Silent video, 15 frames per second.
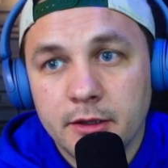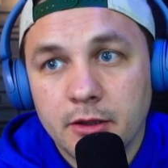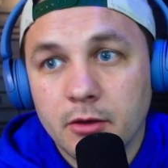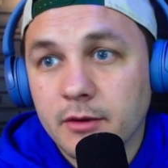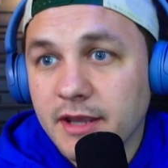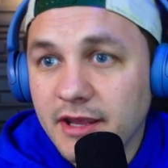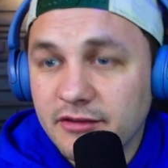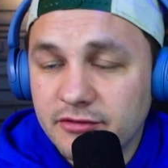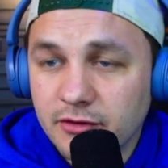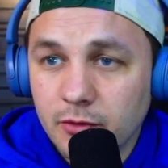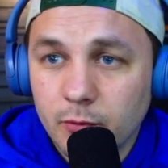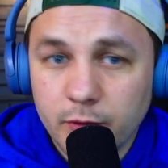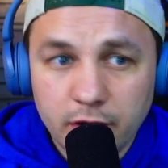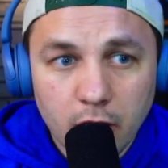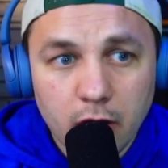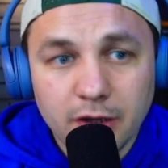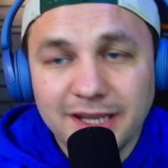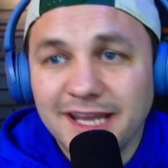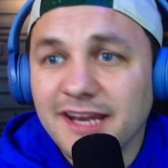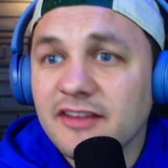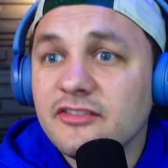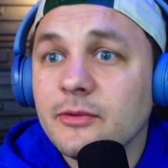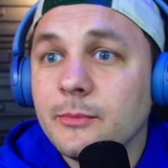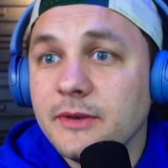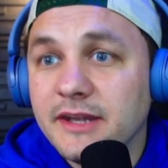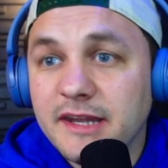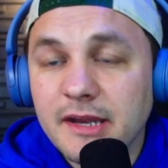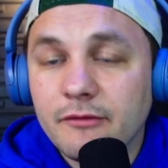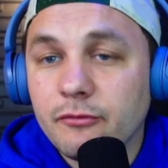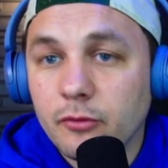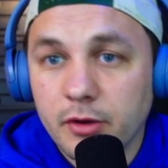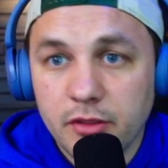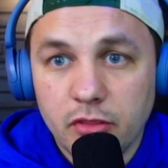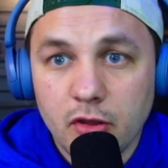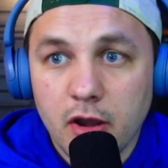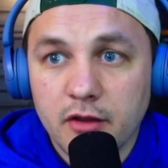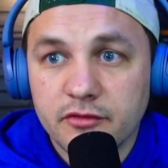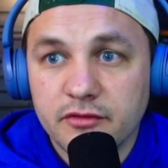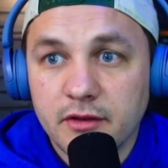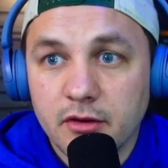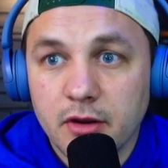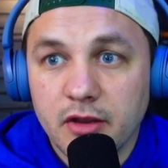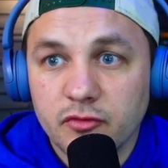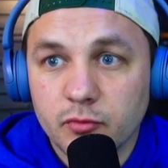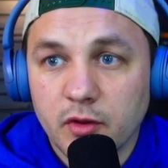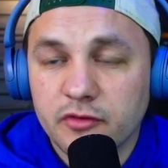Okay, so we are getting some differing thoughts there as well.